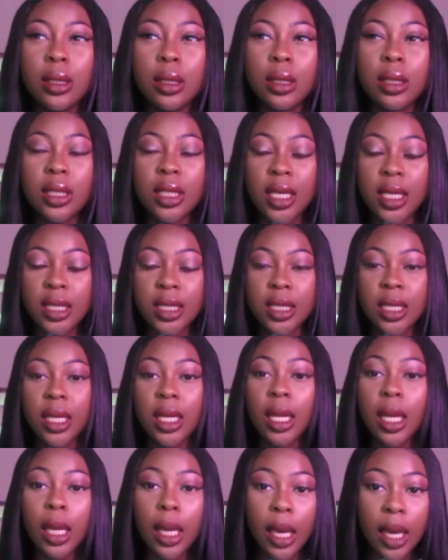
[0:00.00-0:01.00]

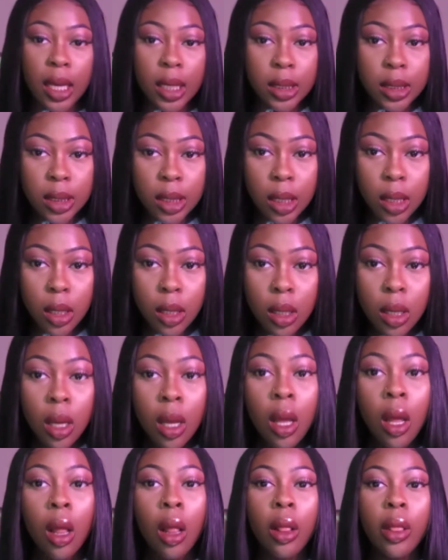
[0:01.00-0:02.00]
16, and 18.
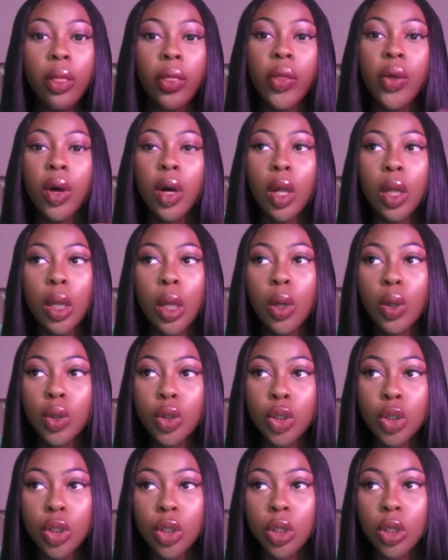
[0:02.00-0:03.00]
The
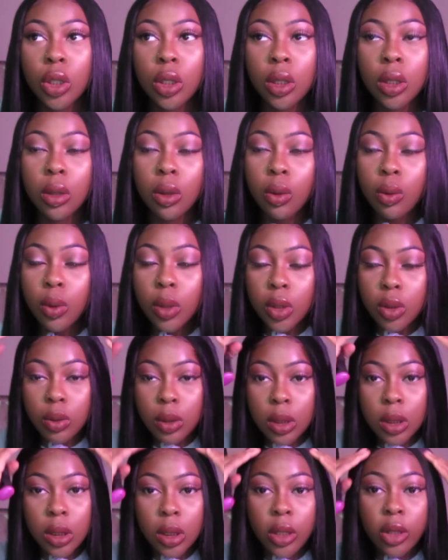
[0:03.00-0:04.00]
closure, which
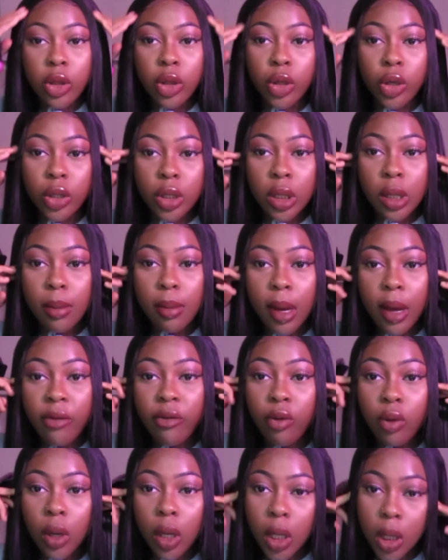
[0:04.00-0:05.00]
was the
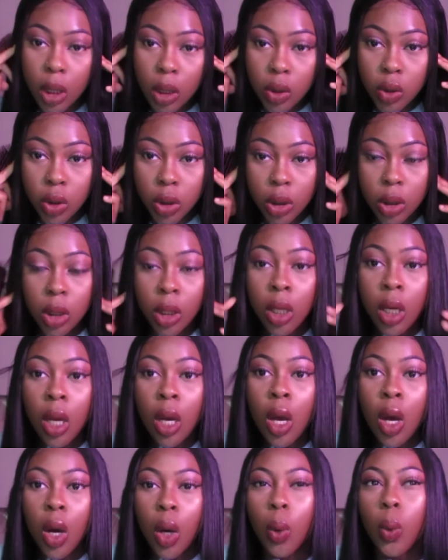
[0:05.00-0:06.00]
13x4 closure,
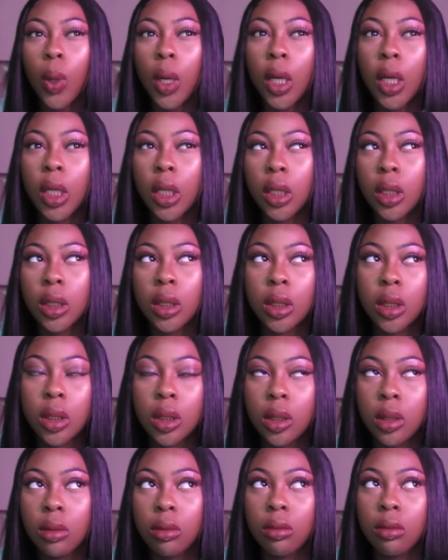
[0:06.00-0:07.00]

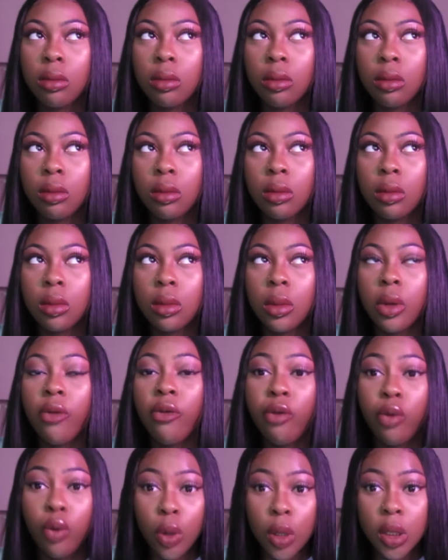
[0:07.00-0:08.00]
was
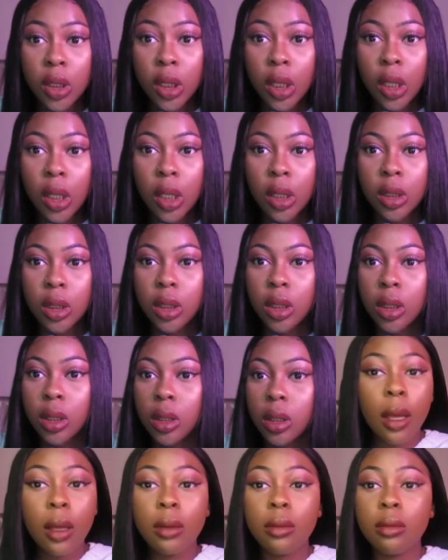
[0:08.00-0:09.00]
14
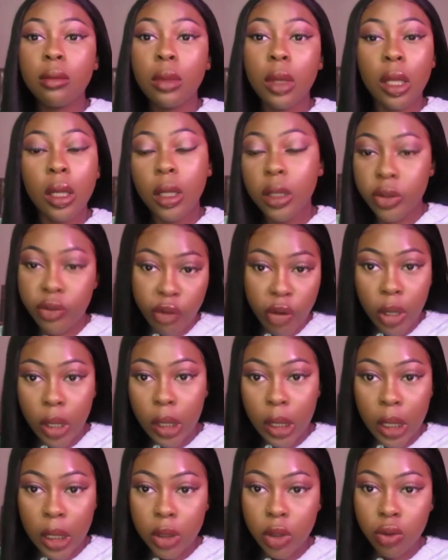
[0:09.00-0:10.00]
inches. It looks very
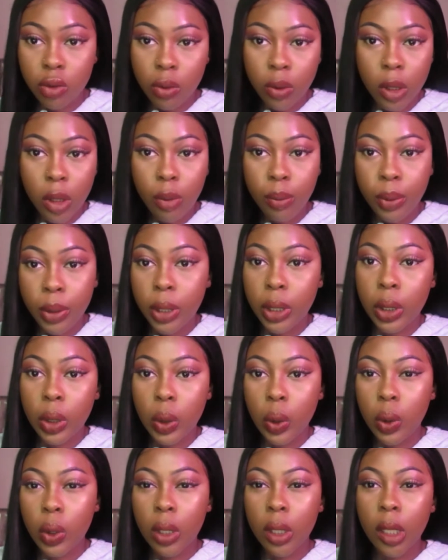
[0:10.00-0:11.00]
natural when you put it
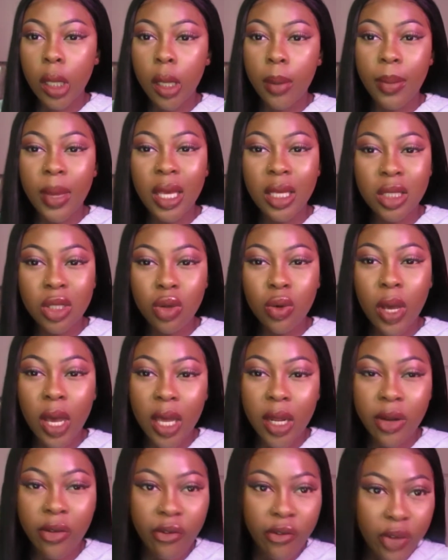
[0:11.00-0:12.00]
on. It makes you
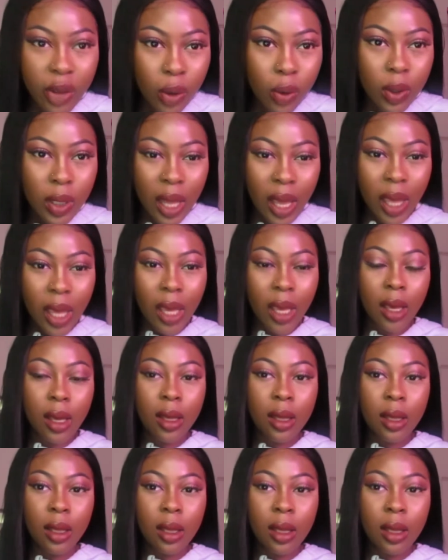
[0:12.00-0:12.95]
kind of feel like